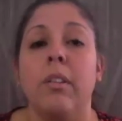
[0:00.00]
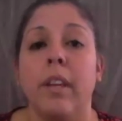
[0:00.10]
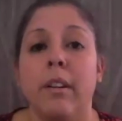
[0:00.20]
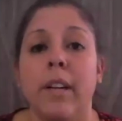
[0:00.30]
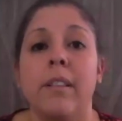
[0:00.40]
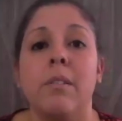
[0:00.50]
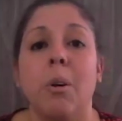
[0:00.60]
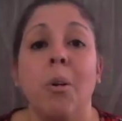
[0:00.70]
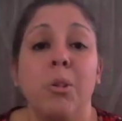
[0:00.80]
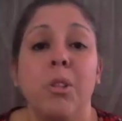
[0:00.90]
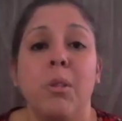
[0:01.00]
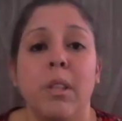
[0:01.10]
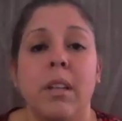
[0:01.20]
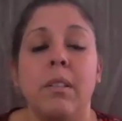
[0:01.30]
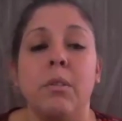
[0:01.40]
there is also
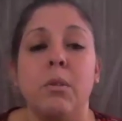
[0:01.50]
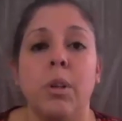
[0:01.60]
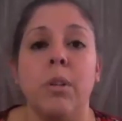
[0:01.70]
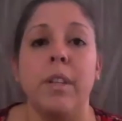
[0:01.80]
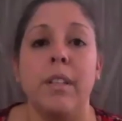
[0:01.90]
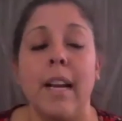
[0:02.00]
the sort of the